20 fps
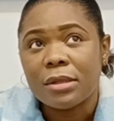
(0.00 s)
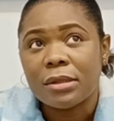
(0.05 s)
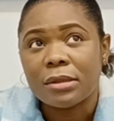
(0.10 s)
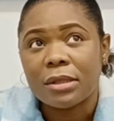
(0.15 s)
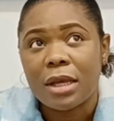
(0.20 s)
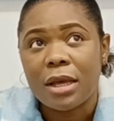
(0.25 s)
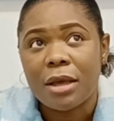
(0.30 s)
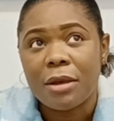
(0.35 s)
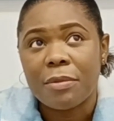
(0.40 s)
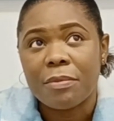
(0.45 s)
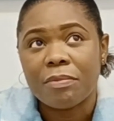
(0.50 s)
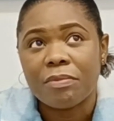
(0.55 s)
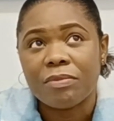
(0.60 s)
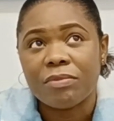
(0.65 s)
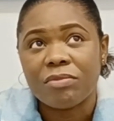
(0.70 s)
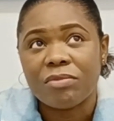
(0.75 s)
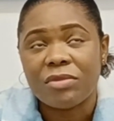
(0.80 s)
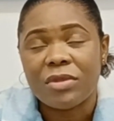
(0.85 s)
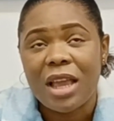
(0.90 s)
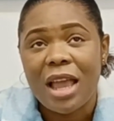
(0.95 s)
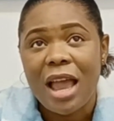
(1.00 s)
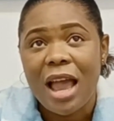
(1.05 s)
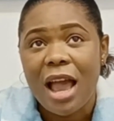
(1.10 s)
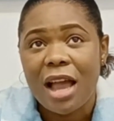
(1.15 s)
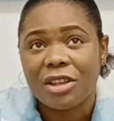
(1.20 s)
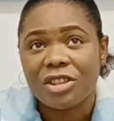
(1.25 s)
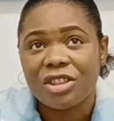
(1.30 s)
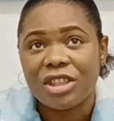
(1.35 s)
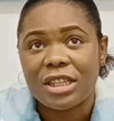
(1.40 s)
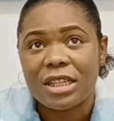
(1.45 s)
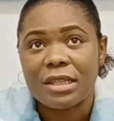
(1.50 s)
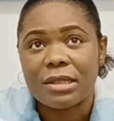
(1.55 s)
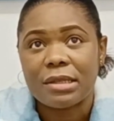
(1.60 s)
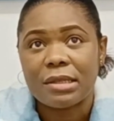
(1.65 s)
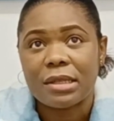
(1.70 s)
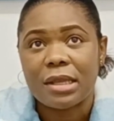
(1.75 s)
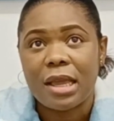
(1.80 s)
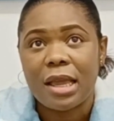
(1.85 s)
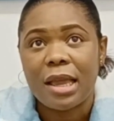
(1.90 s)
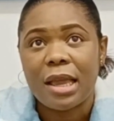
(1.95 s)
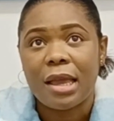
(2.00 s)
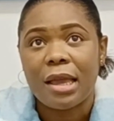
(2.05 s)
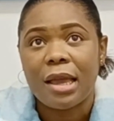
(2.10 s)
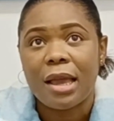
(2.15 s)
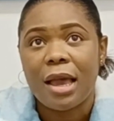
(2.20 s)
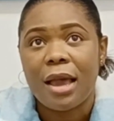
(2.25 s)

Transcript: They actually said,